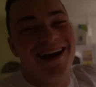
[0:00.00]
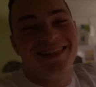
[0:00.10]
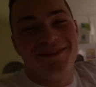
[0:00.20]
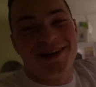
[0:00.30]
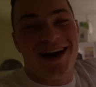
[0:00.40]

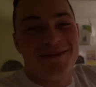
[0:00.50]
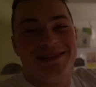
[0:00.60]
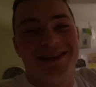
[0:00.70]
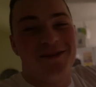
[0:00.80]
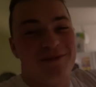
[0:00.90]
and leave a
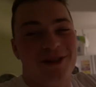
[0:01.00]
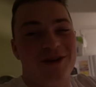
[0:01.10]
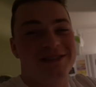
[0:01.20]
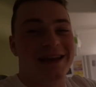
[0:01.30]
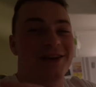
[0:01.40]
comment down
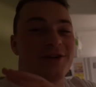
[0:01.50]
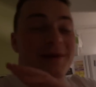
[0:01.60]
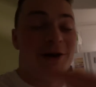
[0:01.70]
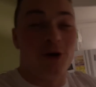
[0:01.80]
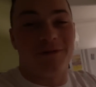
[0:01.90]
below saying you know
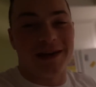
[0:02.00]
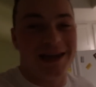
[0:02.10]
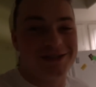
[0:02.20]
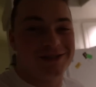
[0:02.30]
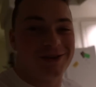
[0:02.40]
my
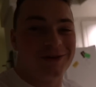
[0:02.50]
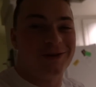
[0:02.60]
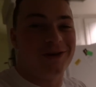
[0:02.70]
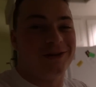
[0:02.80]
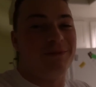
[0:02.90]
notifications
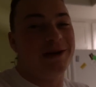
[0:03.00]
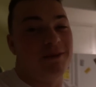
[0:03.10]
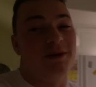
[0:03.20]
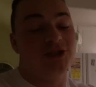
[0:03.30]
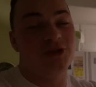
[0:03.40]
turned on and it'll pick
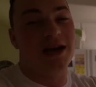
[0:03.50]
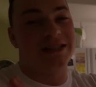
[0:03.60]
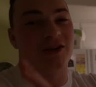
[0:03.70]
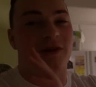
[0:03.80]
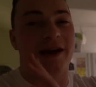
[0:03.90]
a bunch of you
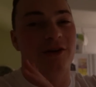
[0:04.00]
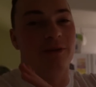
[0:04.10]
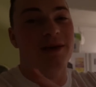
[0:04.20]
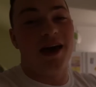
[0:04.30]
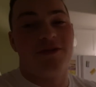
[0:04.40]
guys at
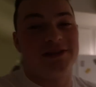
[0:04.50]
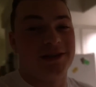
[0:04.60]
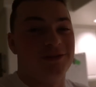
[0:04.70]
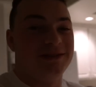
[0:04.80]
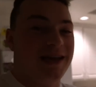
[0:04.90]
random every
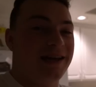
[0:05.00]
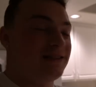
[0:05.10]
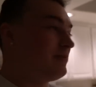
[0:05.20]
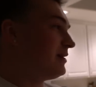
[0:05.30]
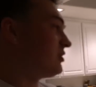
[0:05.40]
single day
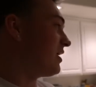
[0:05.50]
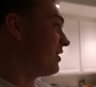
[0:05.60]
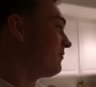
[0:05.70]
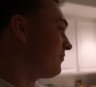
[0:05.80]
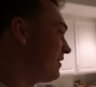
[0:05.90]
to be the
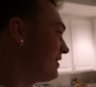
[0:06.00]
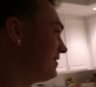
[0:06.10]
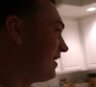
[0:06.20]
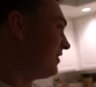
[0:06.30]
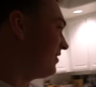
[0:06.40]
shout out for
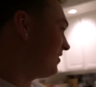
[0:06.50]
that day.